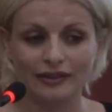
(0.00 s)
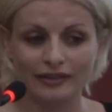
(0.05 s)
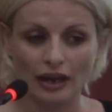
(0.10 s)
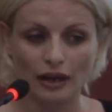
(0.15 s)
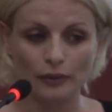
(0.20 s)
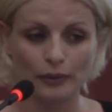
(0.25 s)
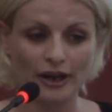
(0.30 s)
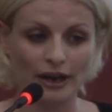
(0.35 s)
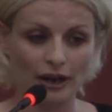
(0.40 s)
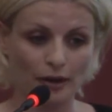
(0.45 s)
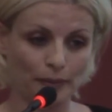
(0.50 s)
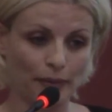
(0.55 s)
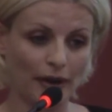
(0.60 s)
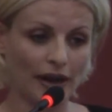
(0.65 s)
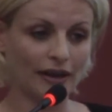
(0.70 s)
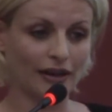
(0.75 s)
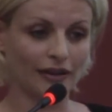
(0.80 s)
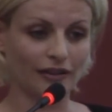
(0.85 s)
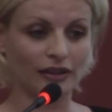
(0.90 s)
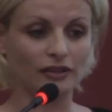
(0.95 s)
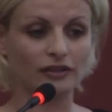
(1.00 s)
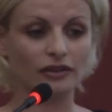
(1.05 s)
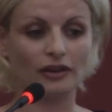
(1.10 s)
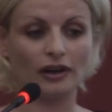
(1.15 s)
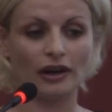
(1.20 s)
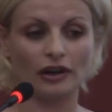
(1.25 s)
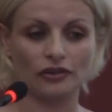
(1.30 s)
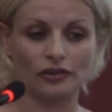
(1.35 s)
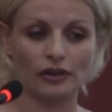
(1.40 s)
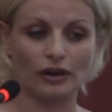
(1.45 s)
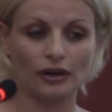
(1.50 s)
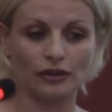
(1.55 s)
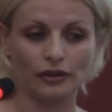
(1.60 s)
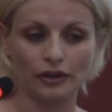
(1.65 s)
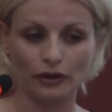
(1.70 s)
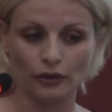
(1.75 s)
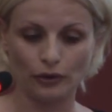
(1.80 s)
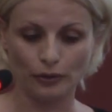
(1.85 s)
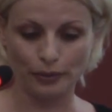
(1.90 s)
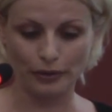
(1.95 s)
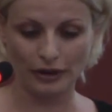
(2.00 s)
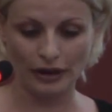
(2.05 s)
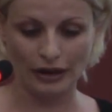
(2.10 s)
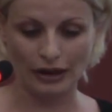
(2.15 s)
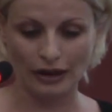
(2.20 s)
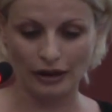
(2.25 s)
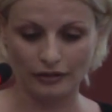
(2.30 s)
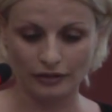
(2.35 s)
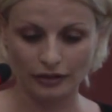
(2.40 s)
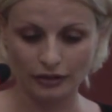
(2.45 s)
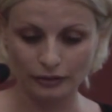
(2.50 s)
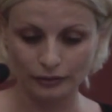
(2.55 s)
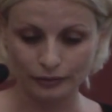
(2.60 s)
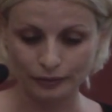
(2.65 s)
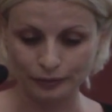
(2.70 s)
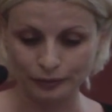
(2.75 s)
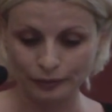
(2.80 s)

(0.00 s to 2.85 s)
I say we campaign at the international and the European level,